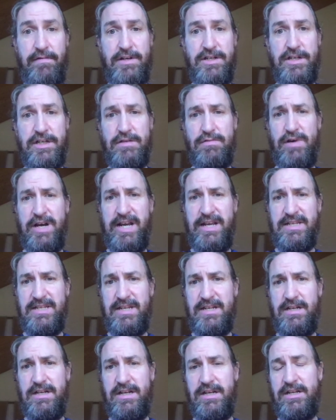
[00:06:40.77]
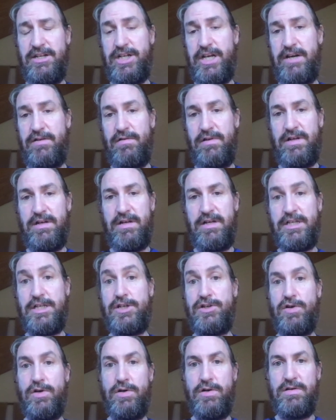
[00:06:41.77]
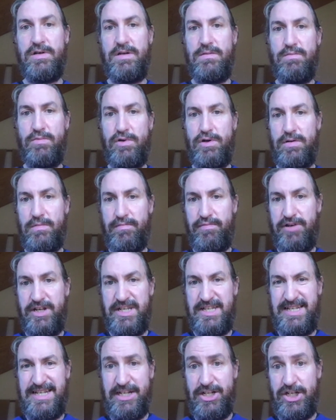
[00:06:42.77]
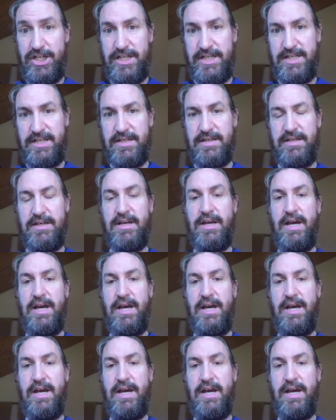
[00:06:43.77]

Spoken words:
which is why it's in general a stronger and more prestigious